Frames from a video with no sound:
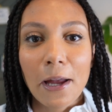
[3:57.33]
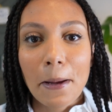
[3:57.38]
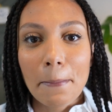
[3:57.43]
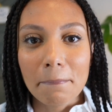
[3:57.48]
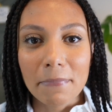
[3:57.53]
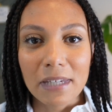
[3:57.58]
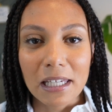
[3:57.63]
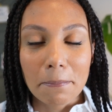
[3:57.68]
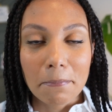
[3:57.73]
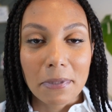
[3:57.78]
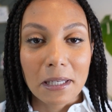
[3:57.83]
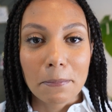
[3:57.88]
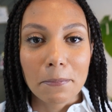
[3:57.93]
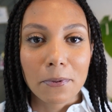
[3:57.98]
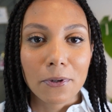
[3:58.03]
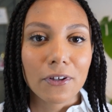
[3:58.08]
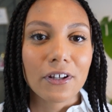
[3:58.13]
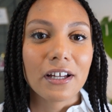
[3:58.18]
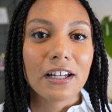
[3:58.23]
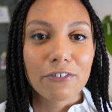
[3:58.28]
meet
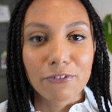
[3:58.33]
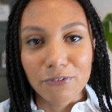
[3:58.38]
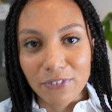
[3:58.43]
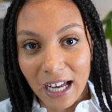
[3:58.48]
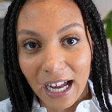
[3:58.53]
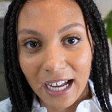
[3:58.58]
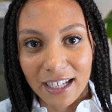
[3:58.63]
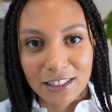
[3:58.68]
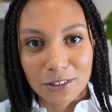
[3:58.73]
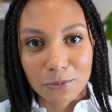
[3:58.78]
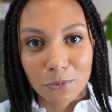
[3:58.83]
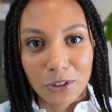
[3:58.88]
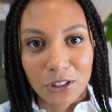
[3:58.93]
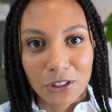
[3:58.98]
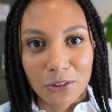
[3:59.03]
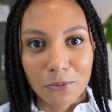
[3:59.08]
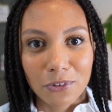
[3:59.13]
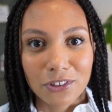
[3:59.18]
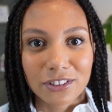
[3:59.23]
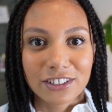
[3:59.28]
people if that is what
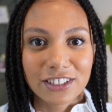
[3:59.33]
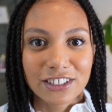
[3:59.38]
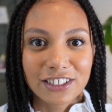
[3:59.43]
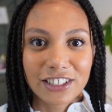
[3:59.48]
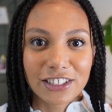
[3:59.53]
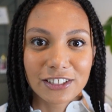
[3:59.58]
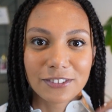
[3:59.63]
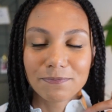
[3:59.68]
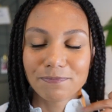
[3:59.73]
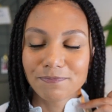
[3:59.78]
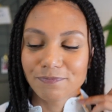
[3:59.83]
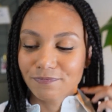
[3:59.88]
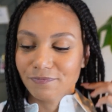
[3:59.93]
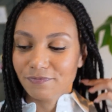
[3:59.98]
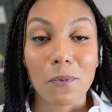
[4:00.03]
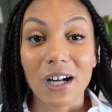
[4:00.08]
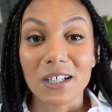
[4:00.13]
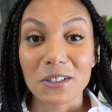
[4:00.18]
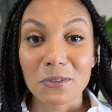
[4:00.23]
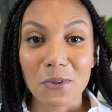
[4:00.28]
you want to do.
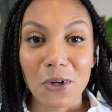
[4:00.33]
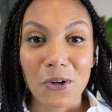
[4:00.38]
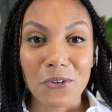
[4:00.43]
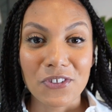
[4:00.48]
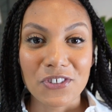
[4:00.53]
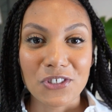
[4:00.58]
Whilst we're on